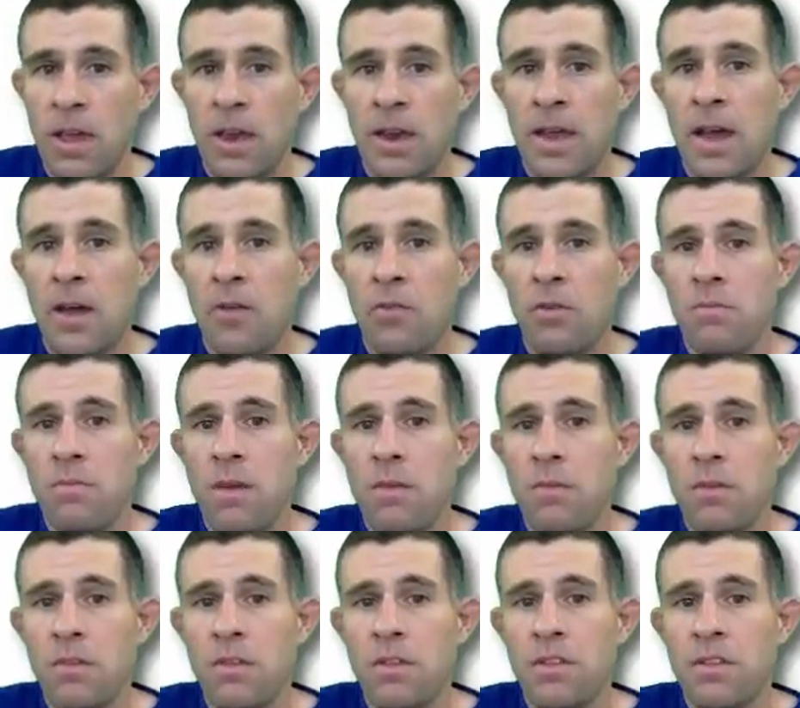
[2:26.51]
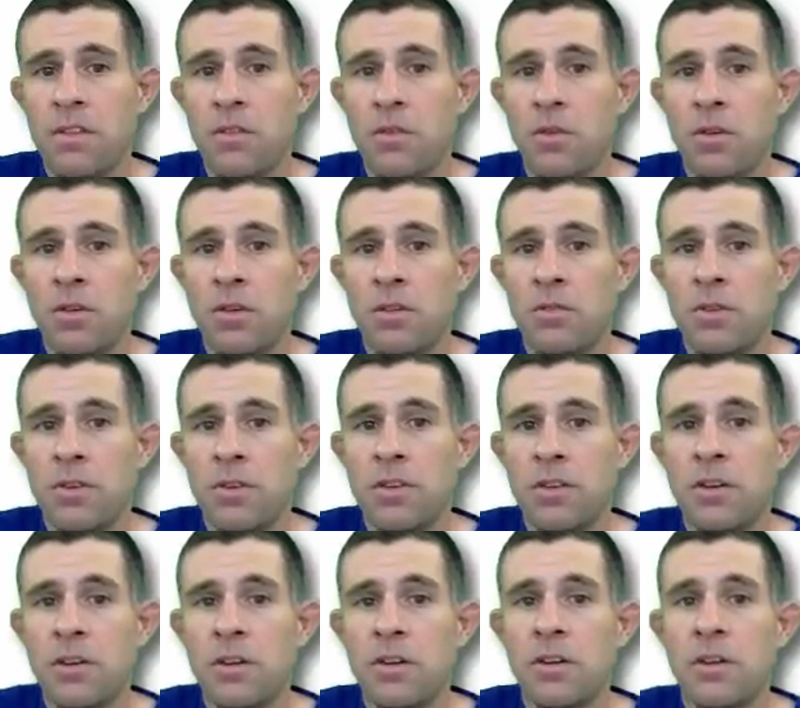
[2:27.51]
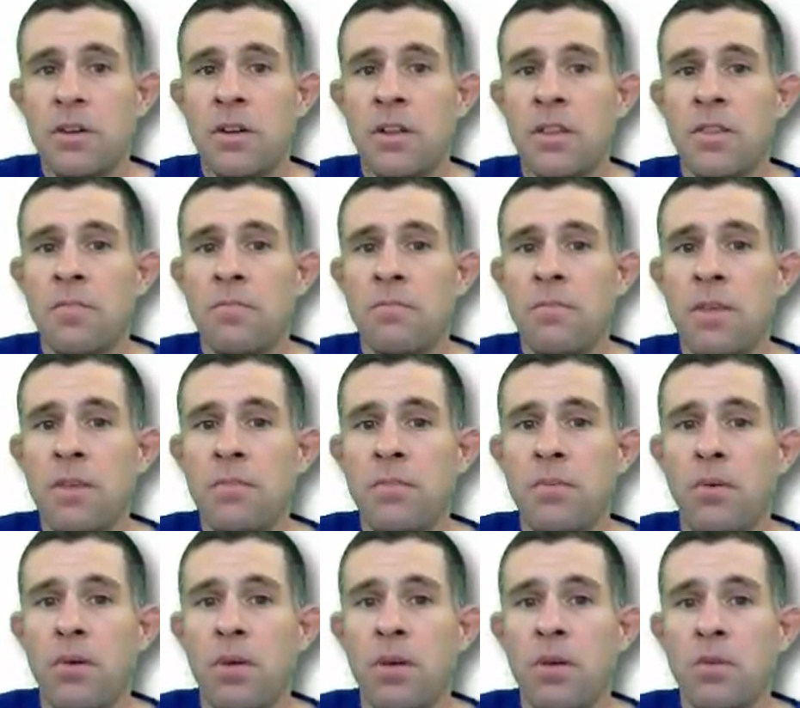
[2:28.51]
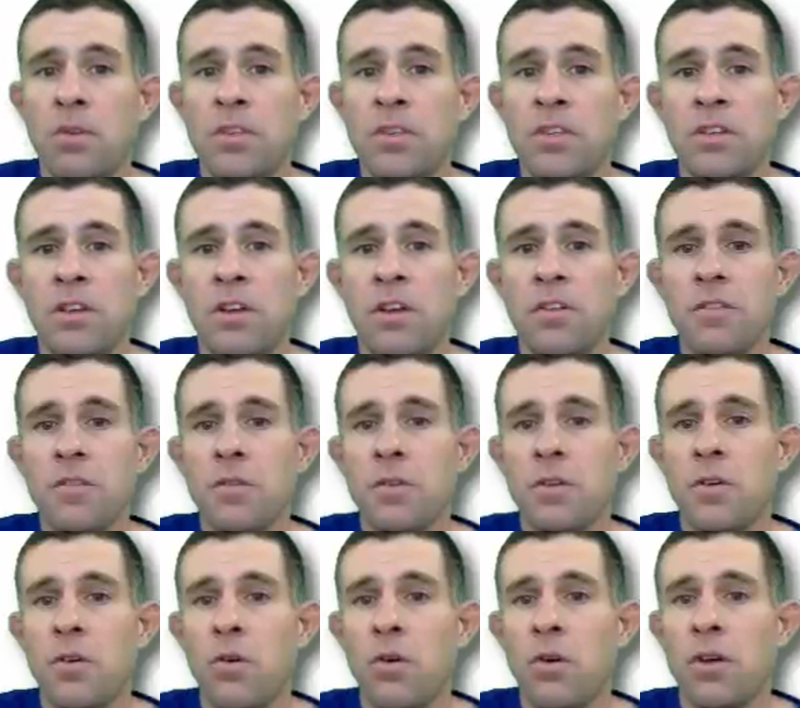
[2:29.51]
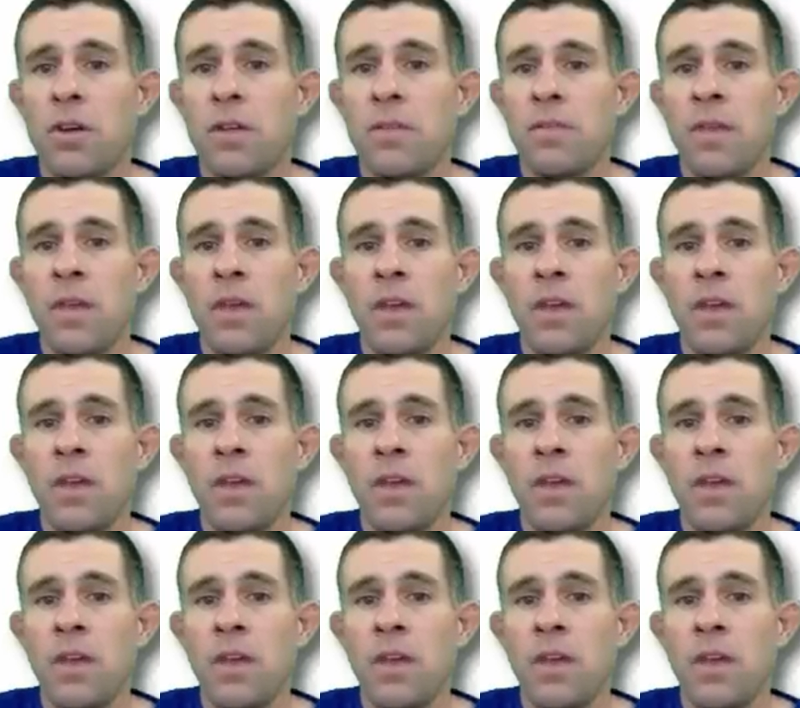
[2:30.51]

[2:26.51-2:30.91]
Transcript: Now remember, this is going to return the midpoint, which is also a coordinate.